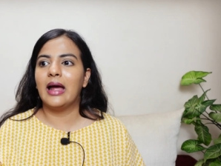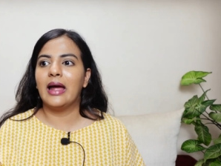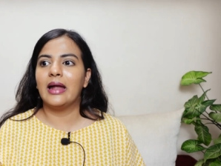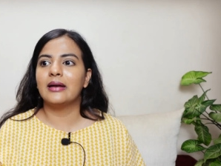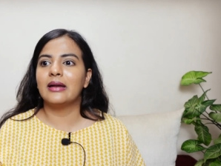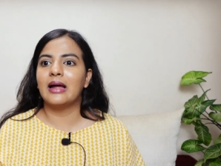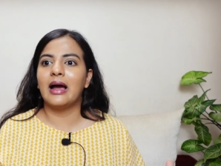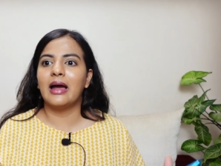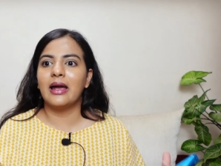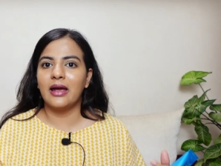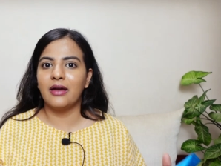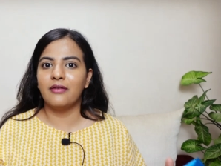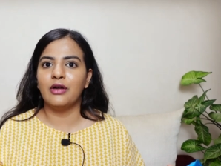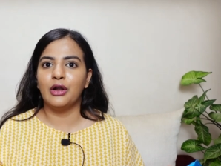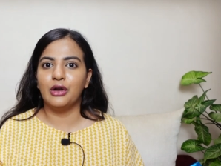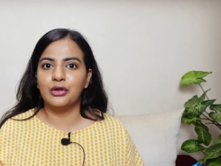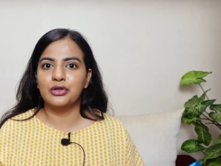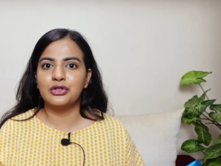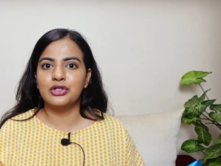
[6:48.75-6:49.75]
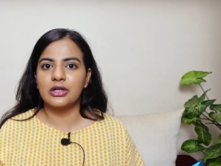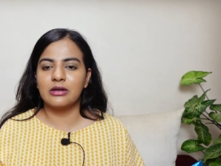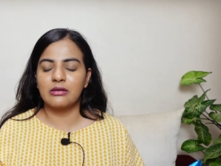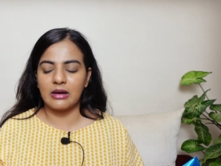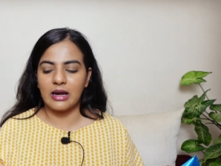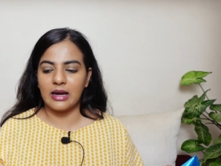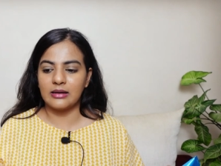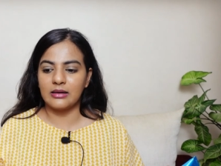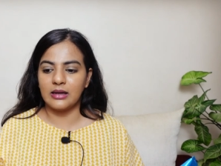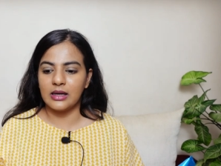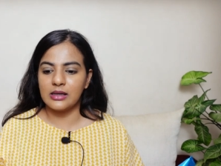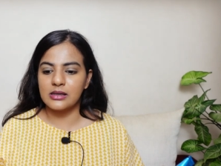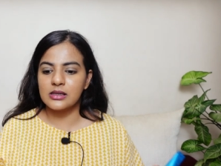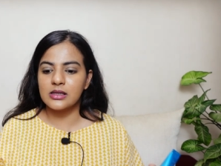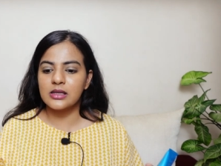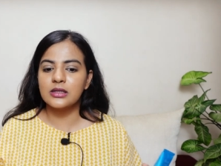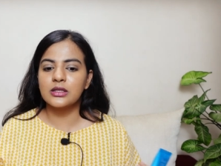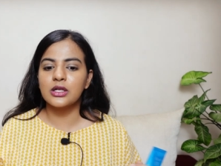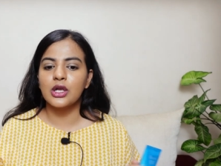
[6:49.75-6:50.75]
And I have allergic
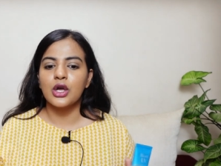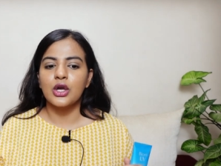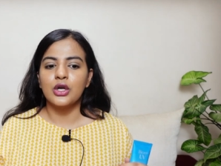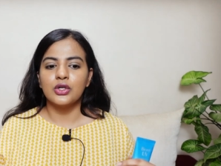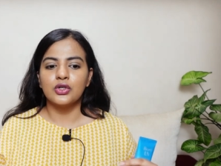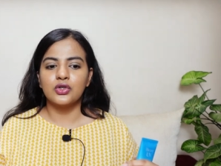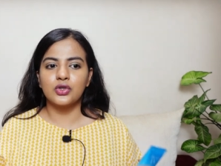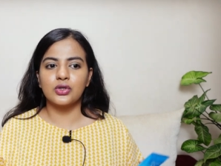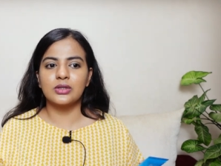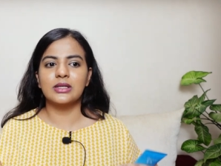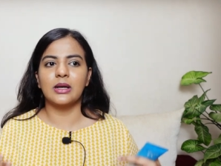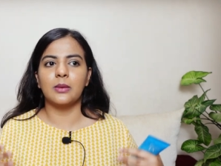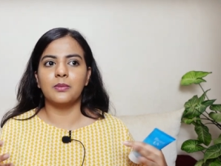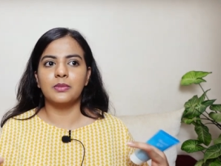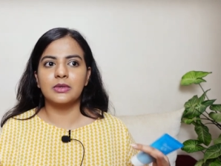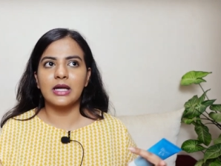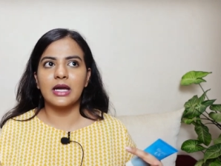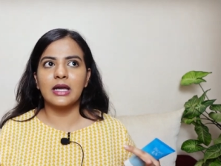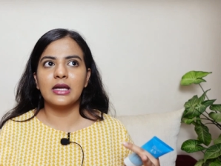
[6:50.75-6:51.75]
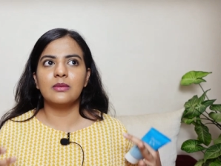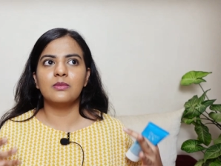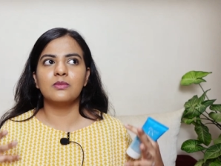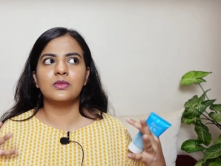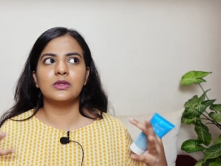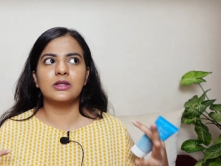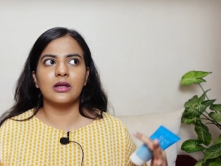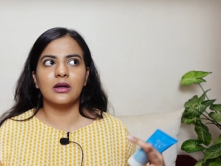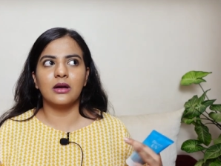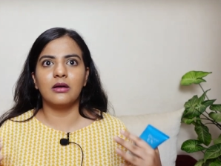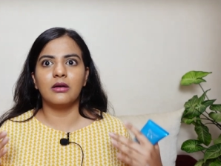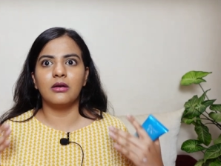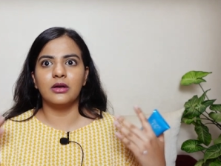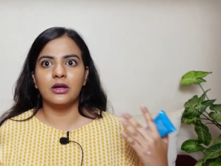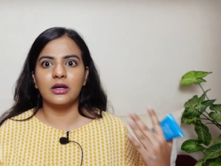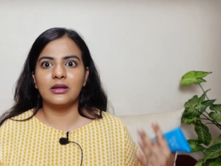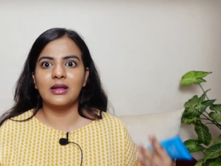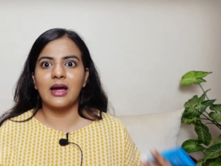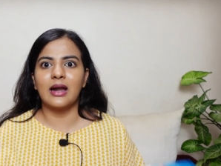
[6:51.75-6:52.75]
rhinitis, so sometimes
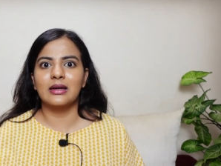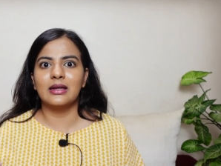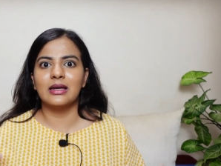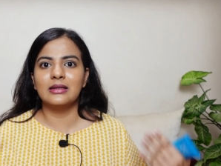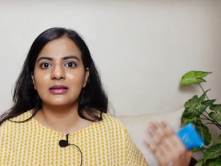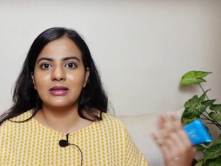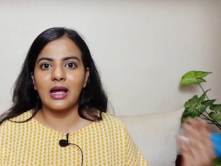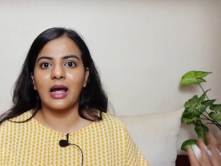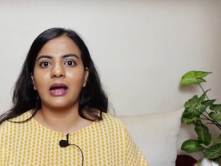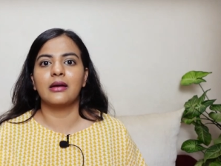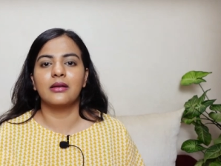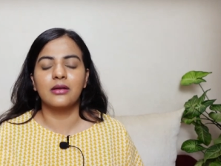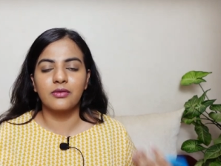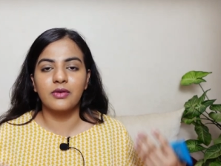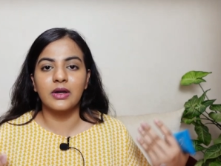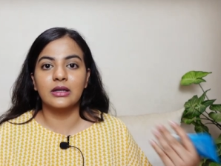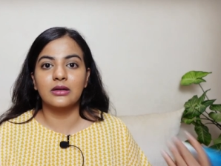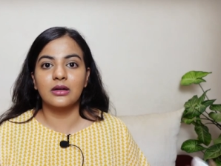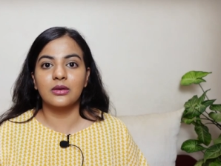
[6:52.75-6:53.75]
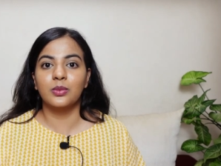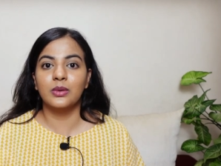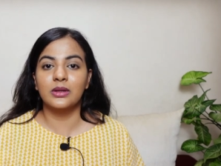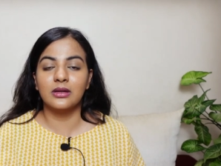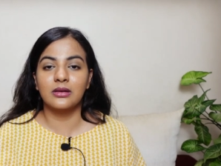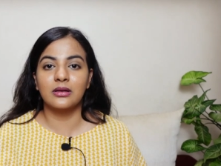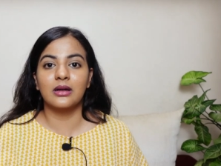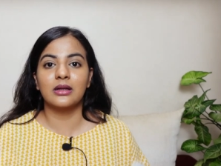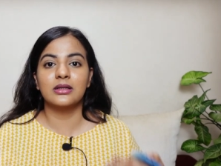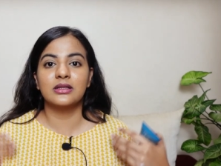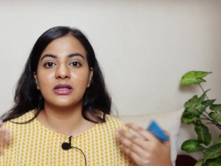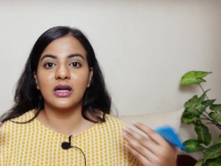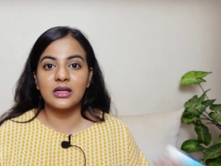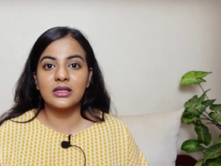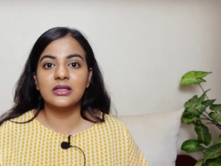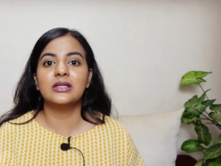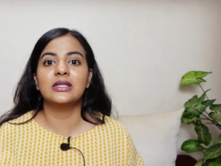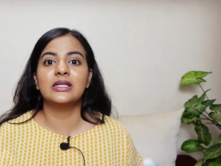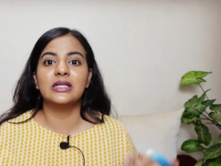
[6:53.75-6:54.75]
uh, that gets aggravated with it, and I
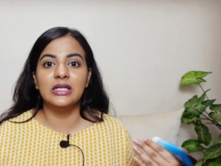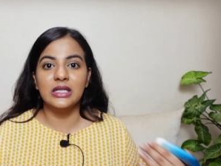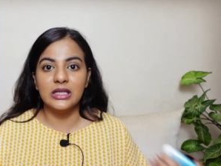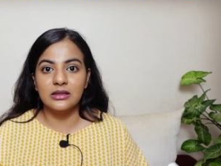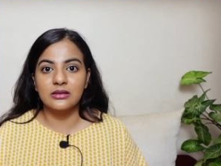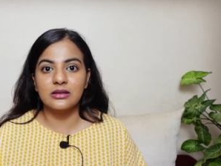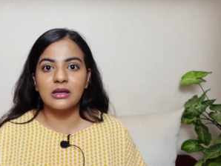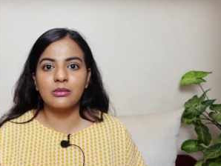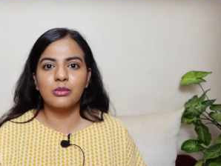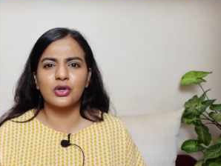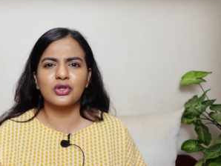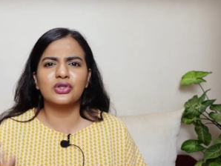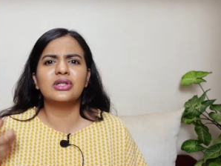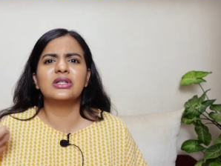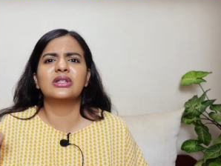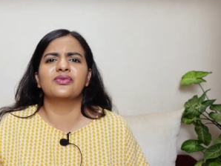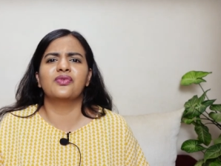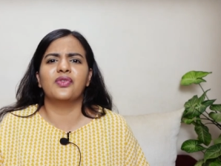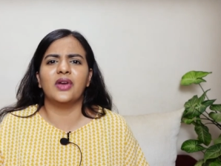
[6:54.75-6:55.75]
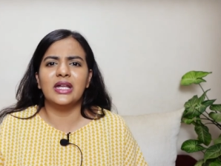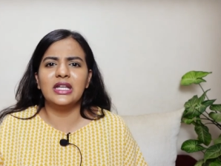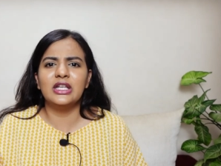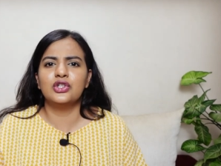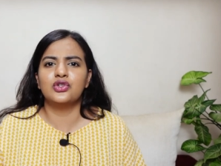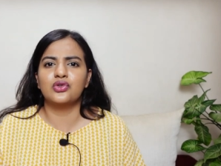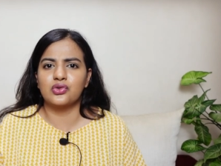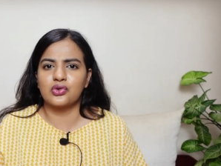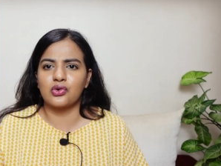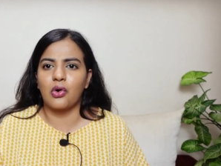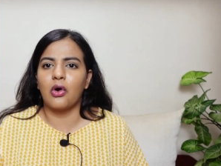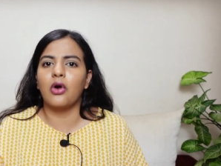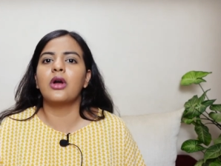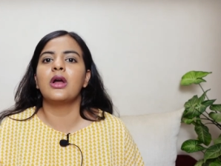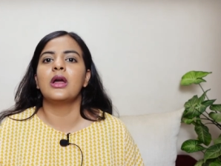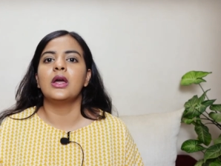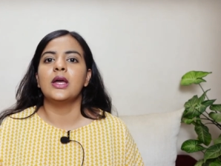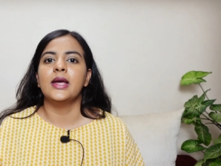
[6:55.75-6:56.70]
start sneezing because it's very strong.